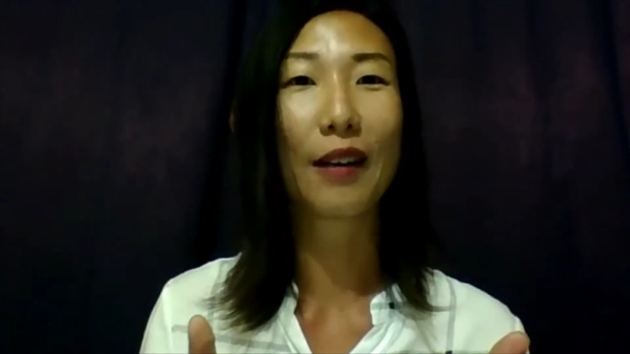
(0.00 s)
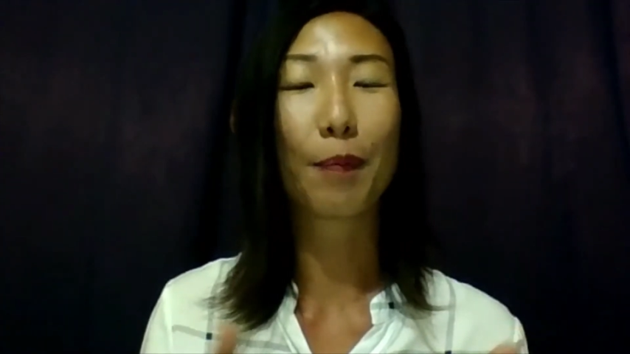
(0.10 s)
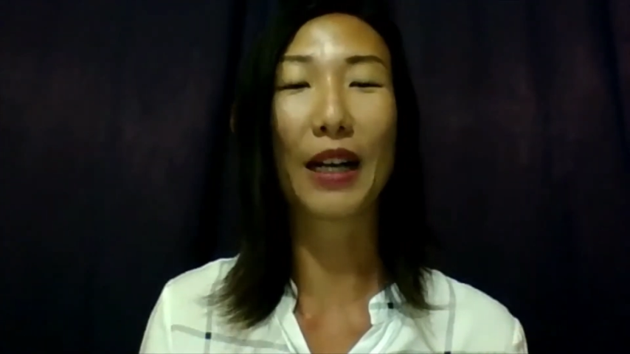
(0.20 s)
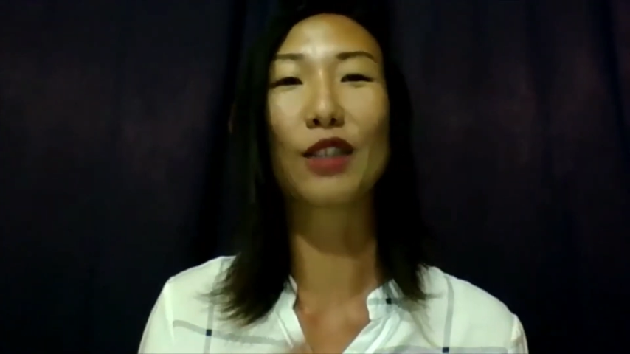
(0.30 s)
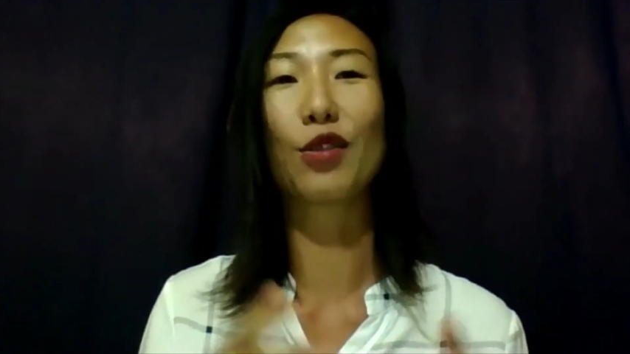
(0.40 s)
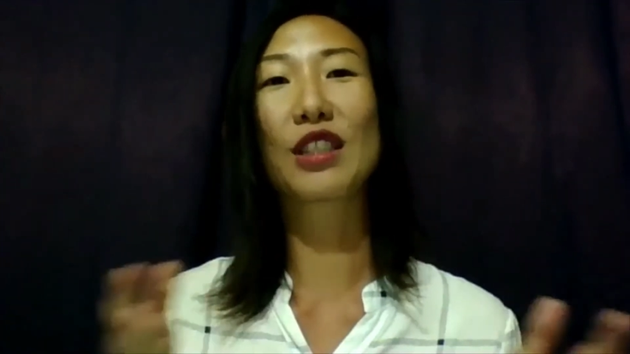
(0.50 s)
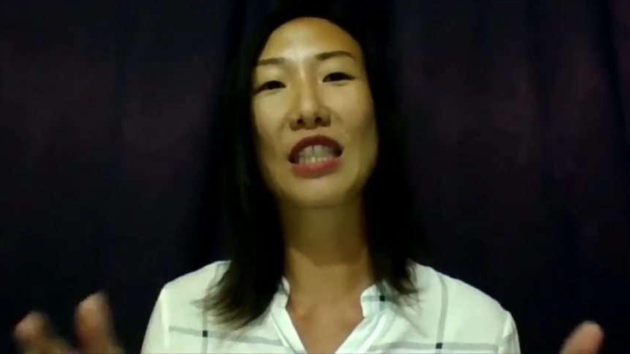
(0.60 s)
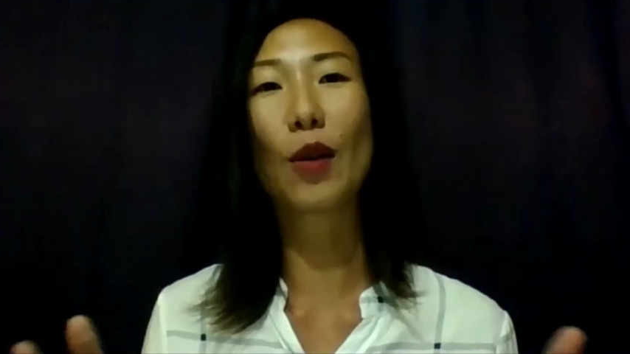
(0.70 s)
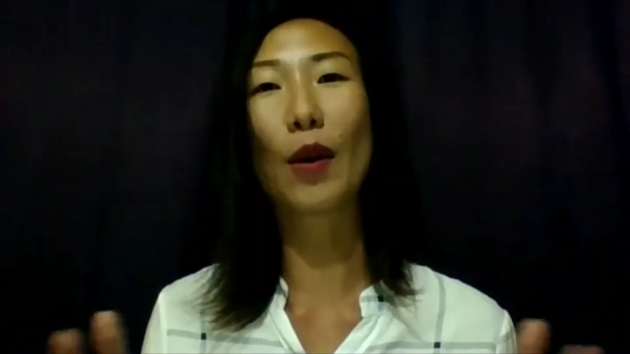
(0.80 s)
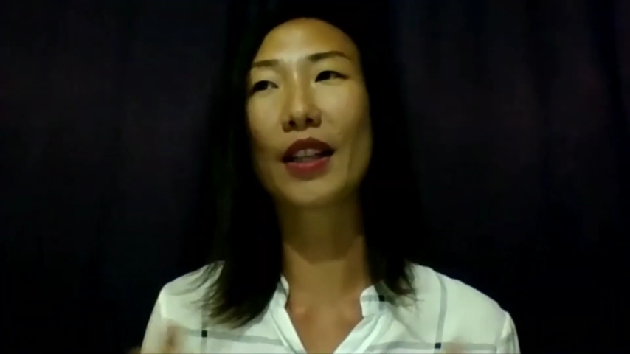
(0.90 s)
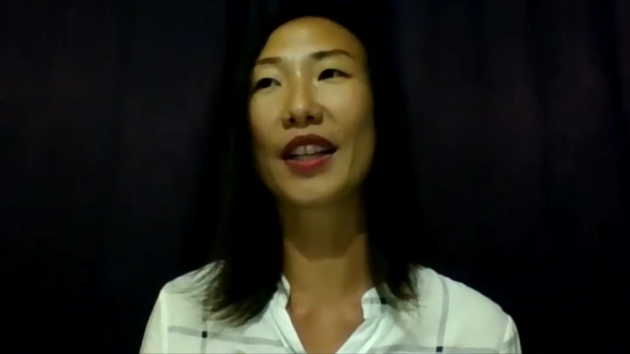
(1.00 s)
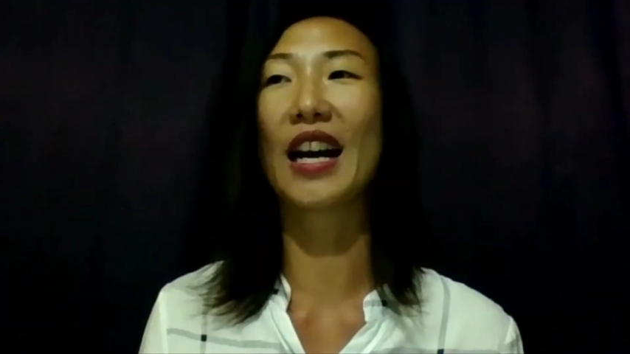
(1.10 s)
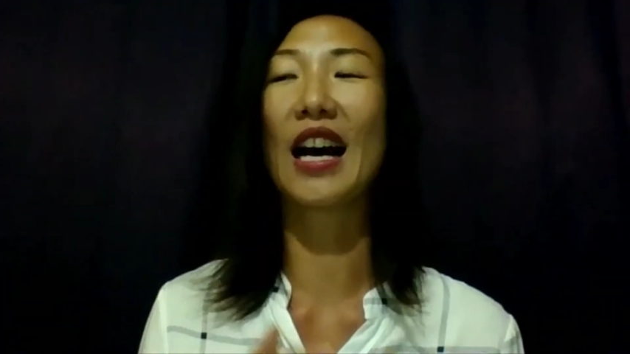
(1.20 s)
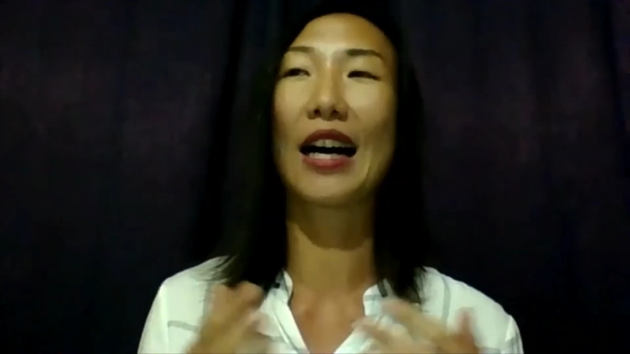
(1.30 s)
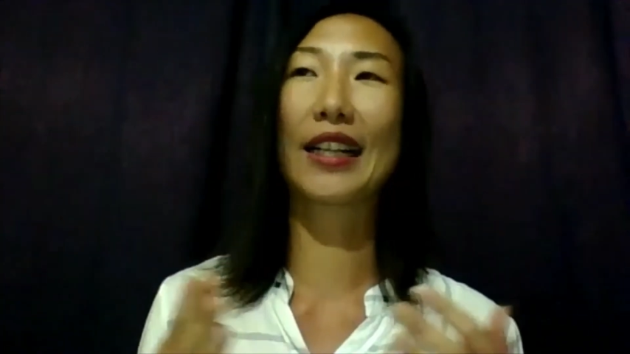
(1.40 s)
but to see whether
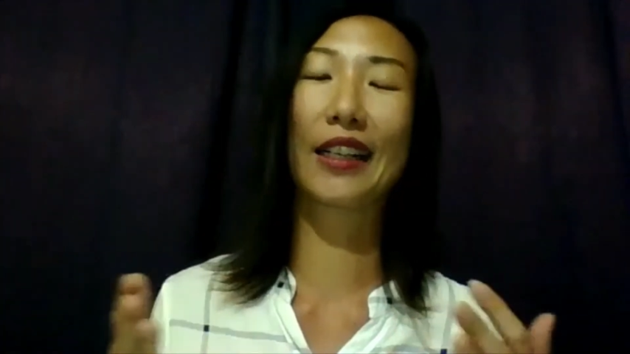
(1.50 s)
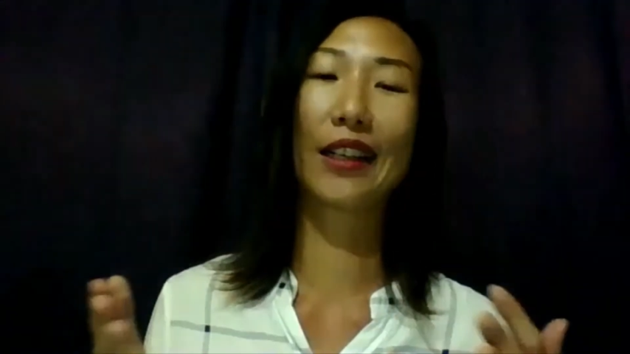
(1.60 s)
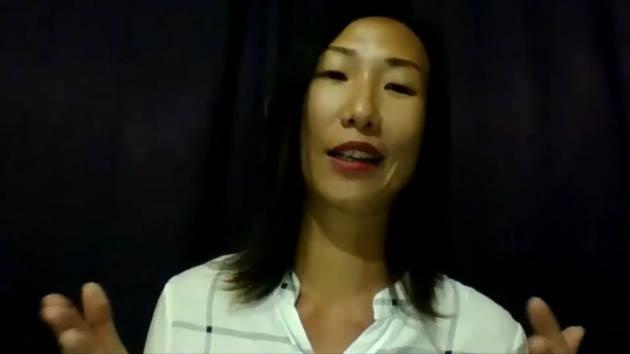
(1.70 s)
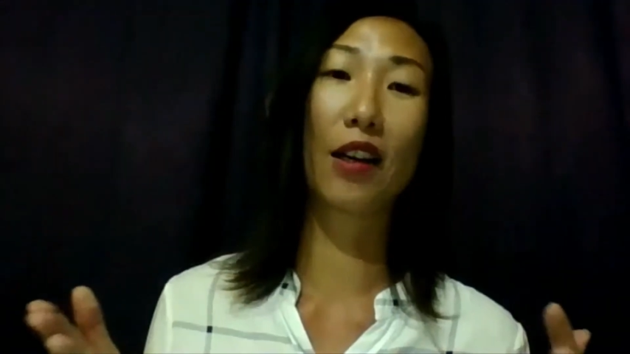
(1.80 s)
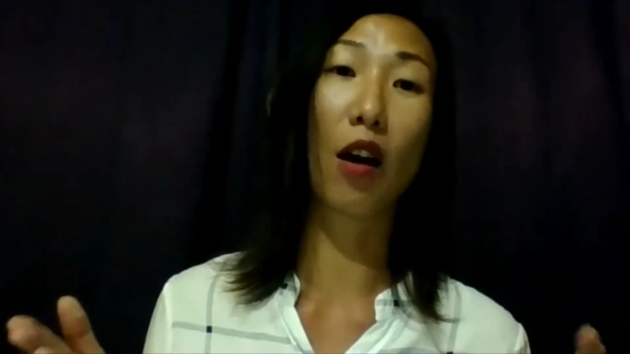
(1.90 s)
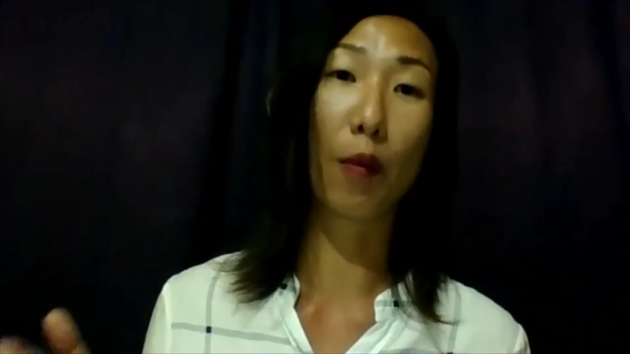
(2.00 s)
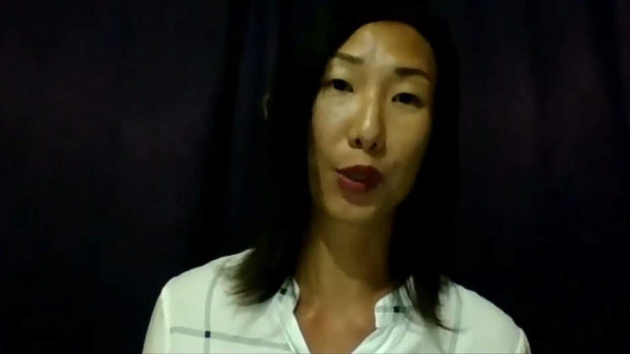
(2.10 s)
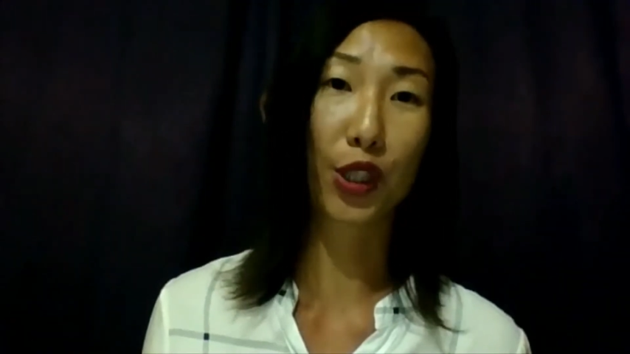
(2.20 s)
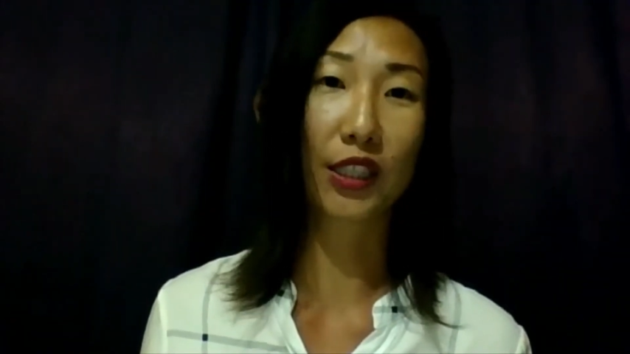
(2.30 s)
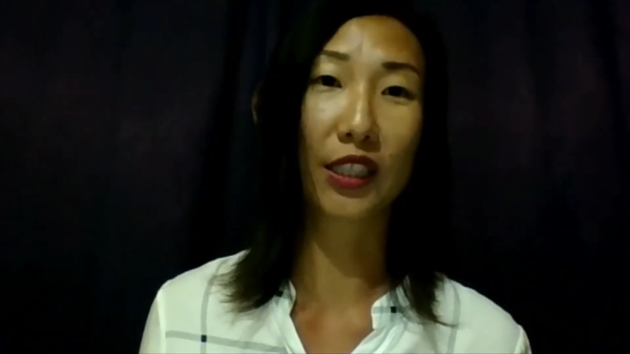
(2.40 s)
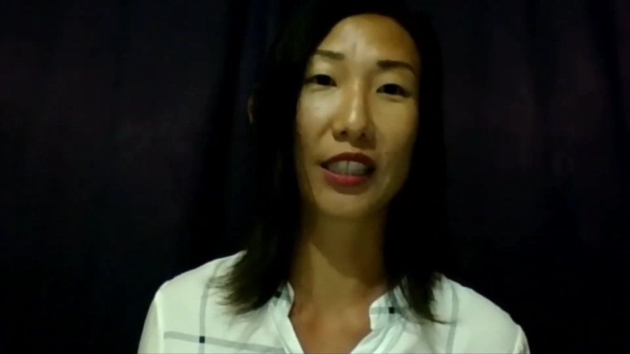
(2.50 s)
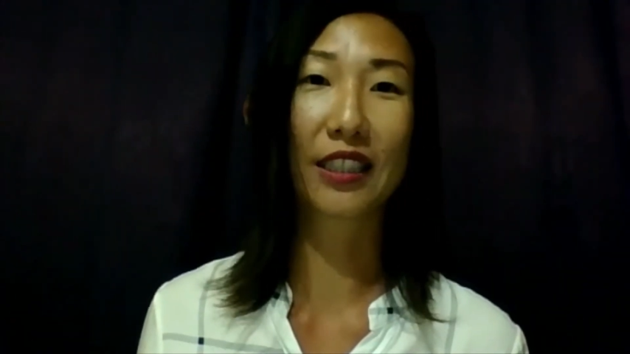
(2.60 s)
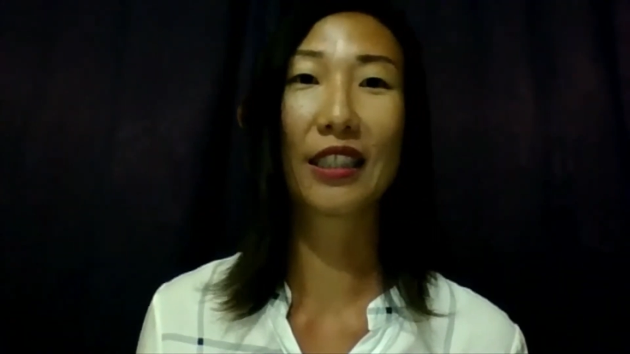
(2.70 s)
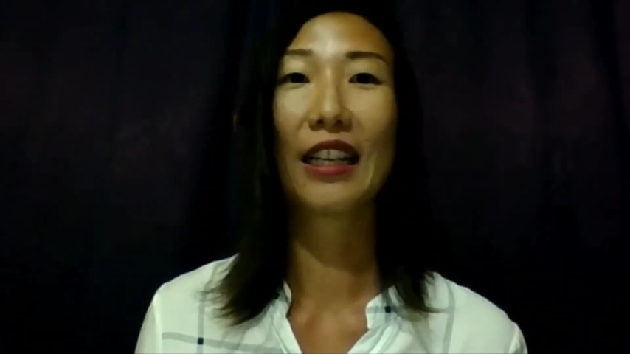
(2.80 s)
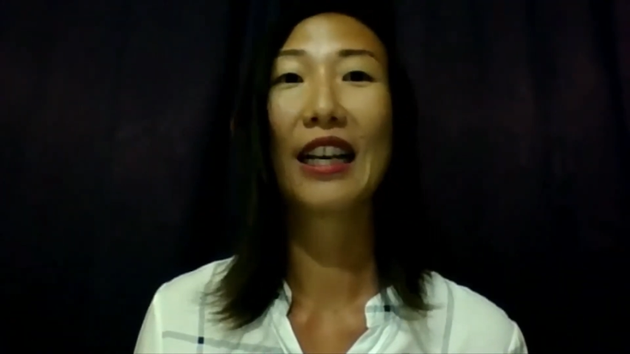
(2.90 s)
there are other options.
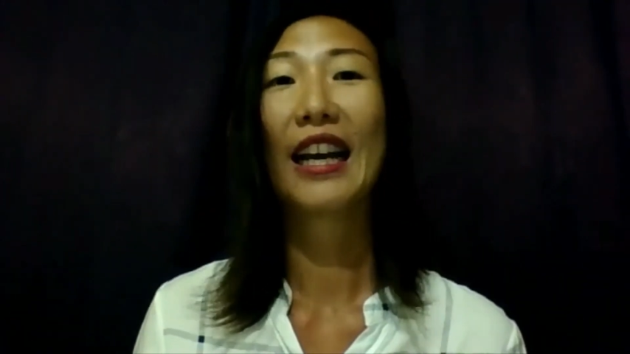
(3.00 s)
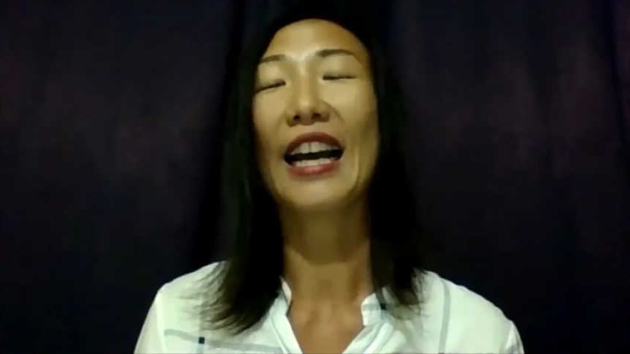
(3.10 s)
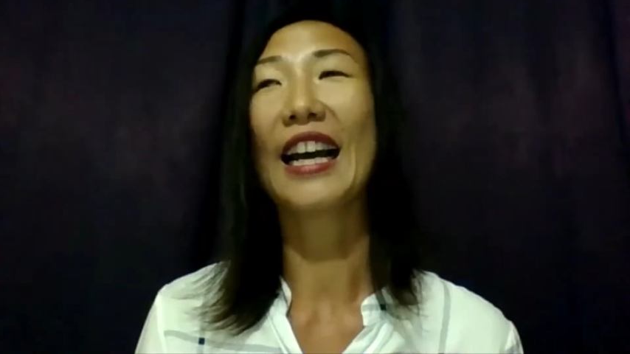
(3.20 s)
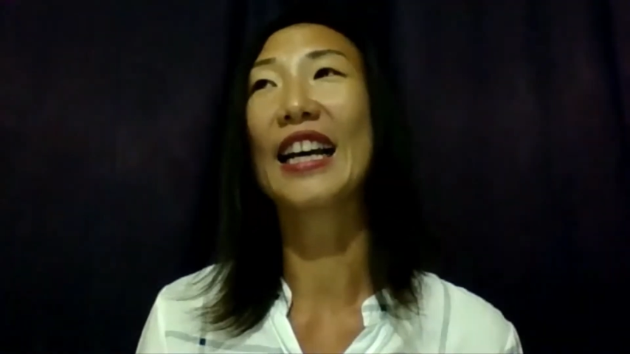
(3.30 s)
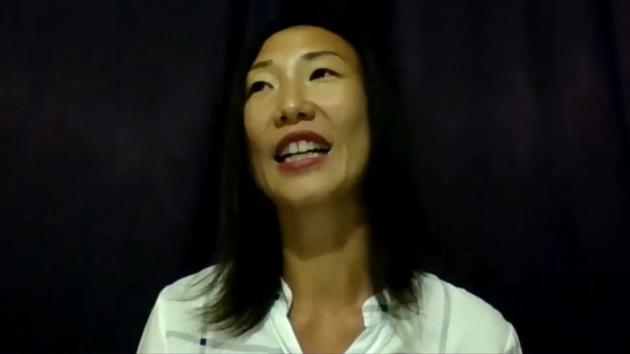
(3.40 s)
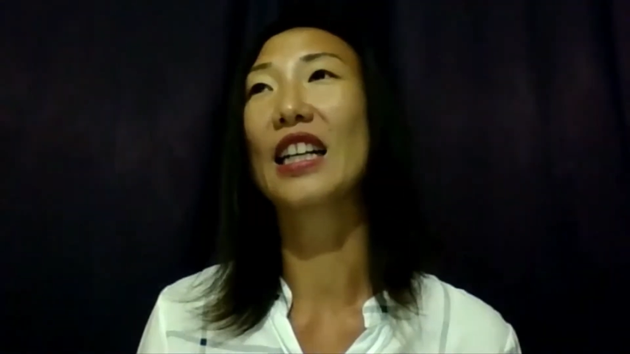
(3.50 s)
And